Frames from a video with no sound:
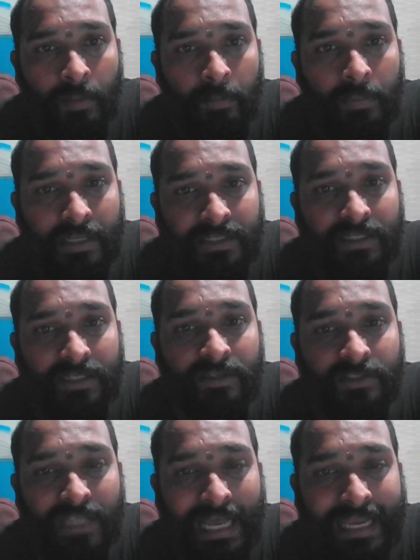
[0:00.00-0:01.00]
plus
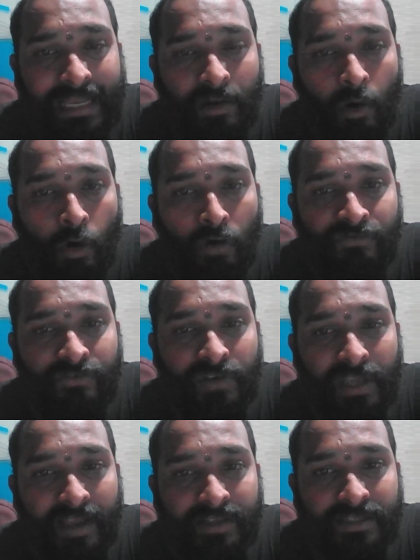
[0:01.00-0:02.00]
sine of
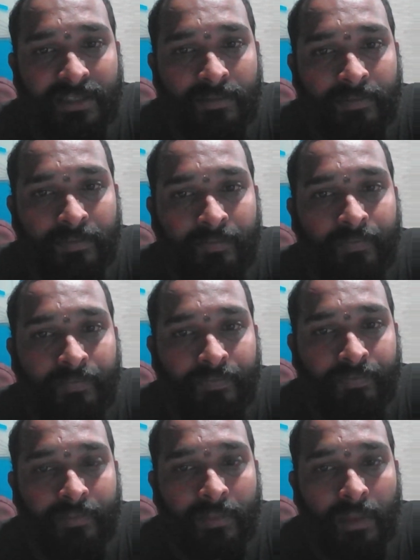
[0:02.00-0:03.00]
3x.
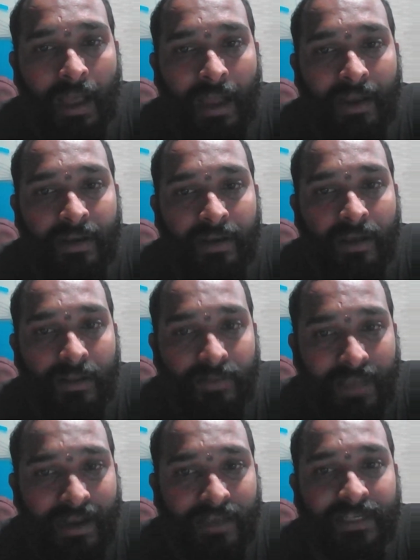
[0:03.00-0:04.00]
And
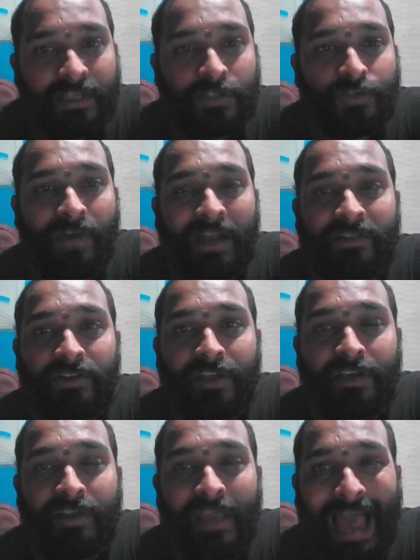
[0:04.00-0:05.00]
they're asking us to find the
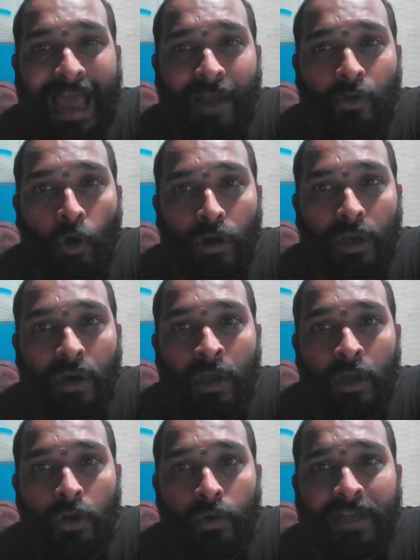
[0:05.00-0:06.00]
degree and order.
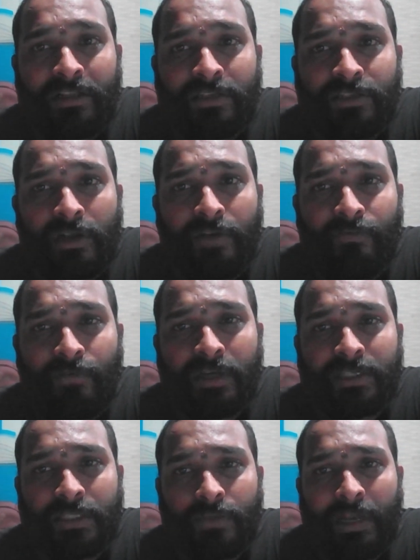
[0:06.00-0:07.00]
Look at this, children.
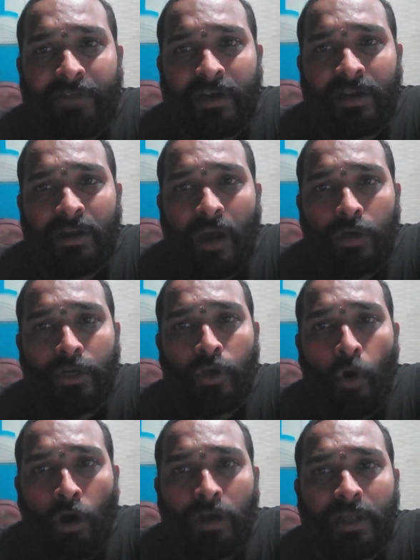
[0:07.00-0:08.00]
First, whenever
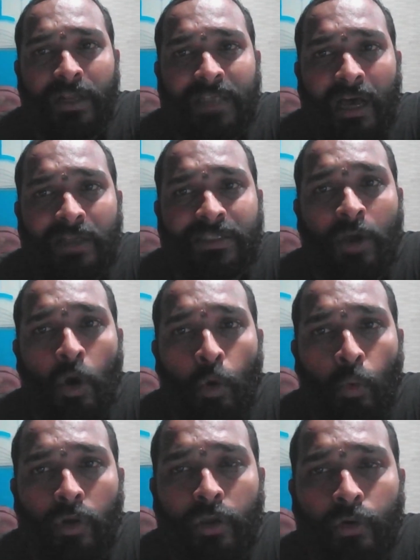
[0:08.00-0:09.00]
order is asked,
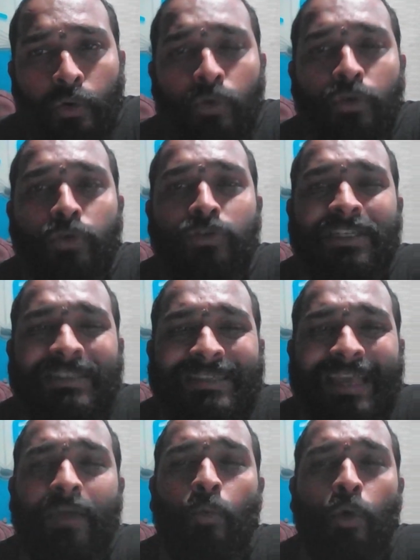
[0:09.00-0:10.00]
what do you do? You just
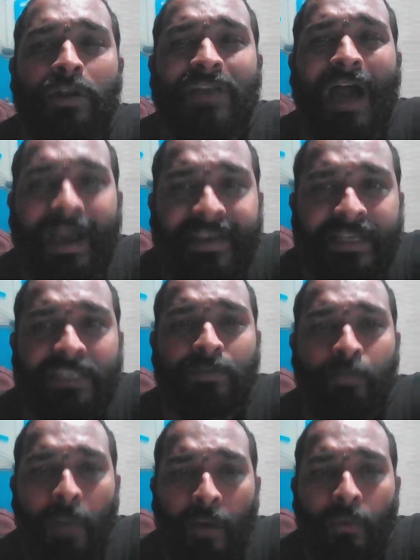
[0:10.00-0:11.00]
check what is the
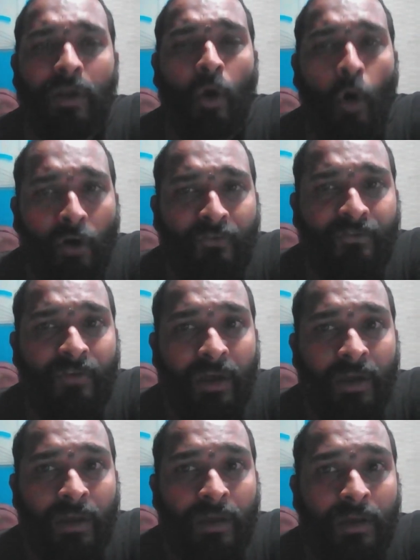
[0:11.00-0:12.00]
highest power of
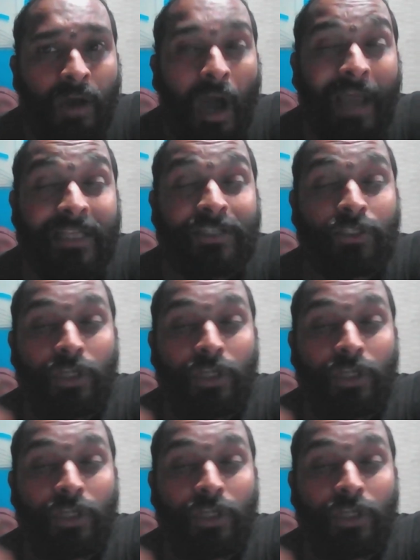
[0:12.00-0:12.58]
highest